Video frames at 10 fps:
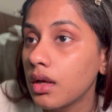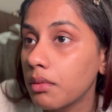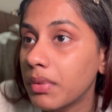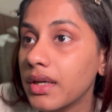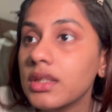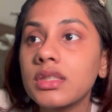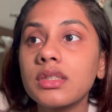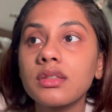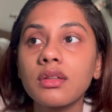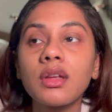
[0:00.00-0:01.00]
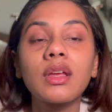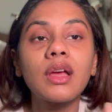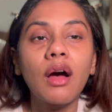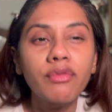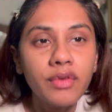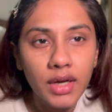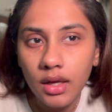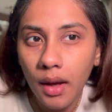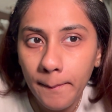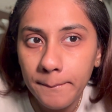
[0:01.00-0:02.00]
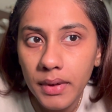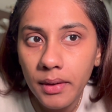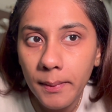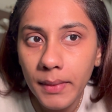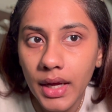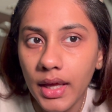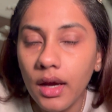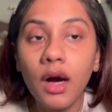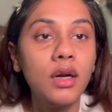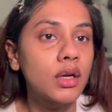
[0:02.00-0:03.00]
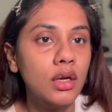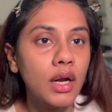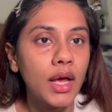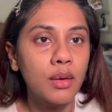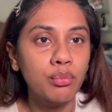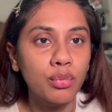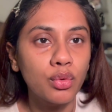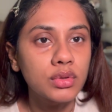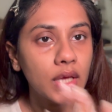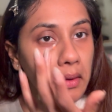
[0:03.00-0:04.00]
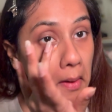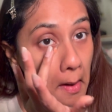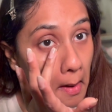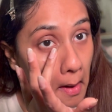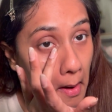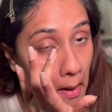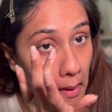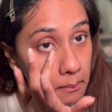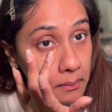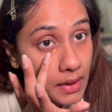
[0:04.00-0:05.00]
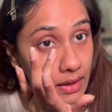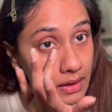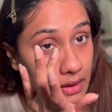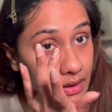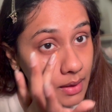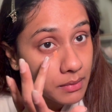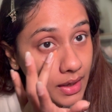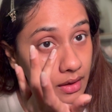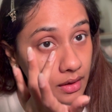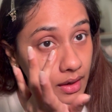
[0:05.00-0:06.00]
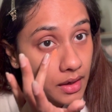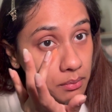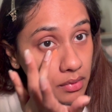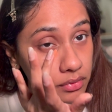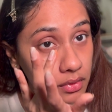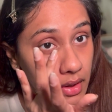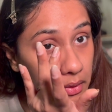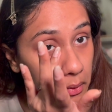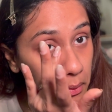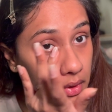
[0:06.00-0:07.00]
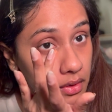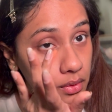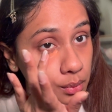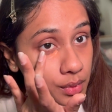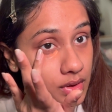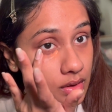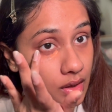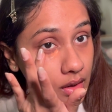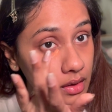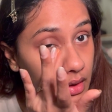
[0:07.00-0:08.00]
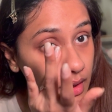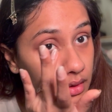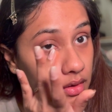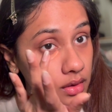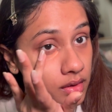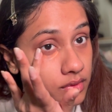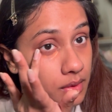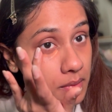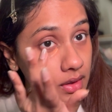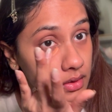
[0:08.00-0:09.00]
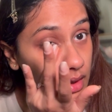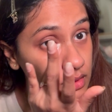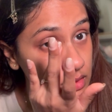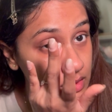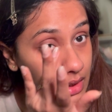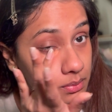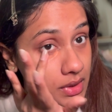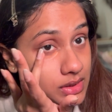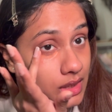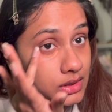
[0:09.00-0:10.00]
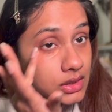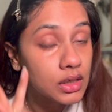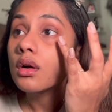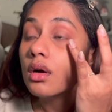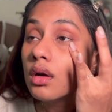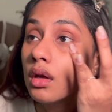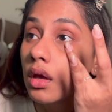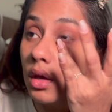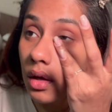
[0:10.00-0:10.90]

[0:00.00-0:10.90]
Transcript: but it's covering up my under eye more than making them like red before I go in with the color corrector. If that makes sense. Does that make sense? Okay,